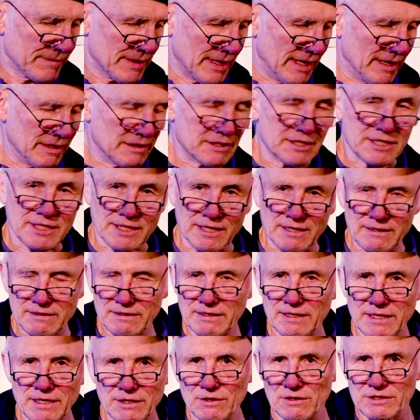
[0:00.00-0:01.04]
and
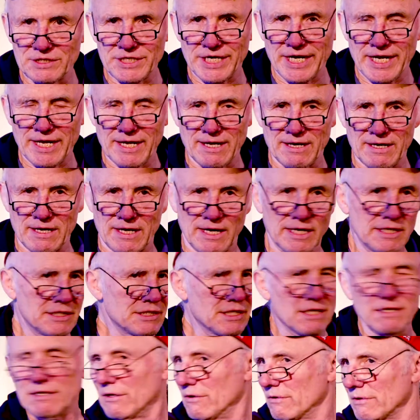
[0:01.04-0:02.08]
certainly not in airlines.
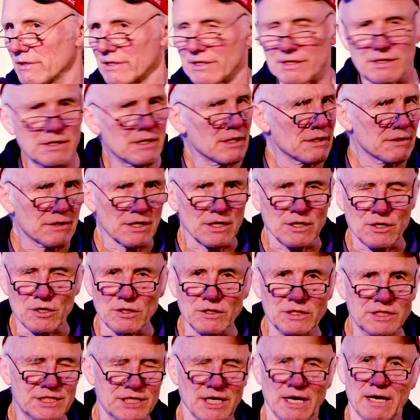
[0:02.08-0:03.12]
The
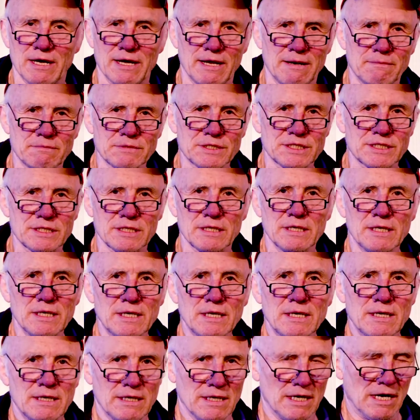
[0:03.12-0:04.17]
good times
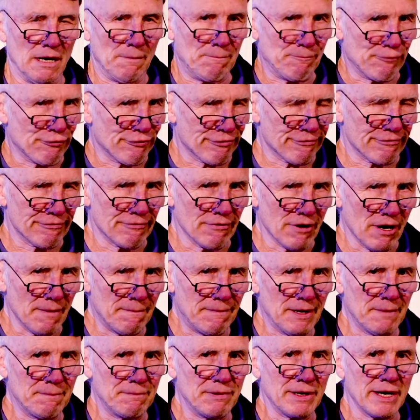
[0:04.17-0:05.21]
are
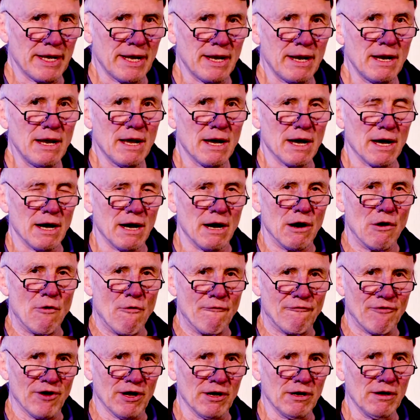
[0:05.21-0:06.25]
probably
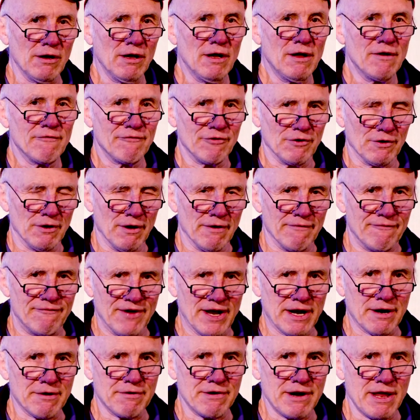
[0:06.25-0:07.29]
over for a
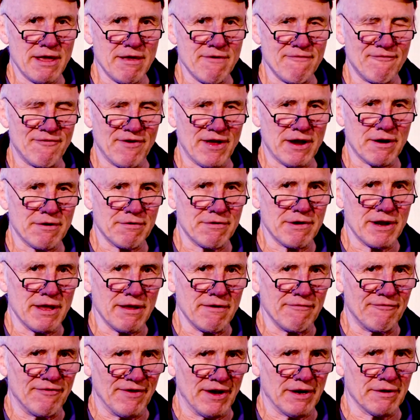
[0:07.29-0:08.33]
very,
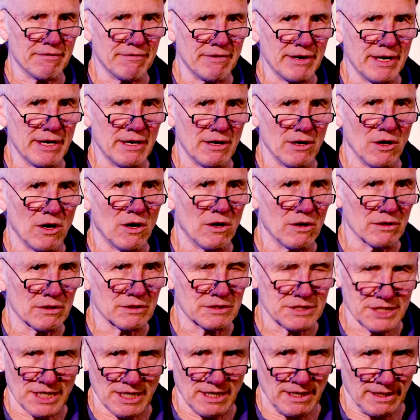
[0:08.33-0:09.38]
very, very
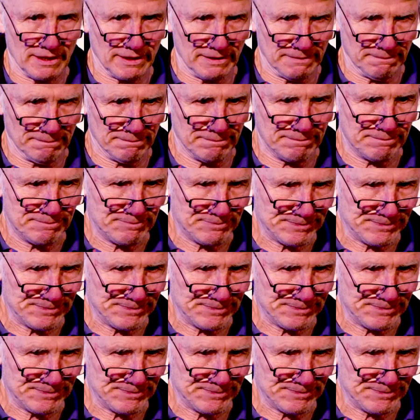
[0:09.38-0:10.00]
long time.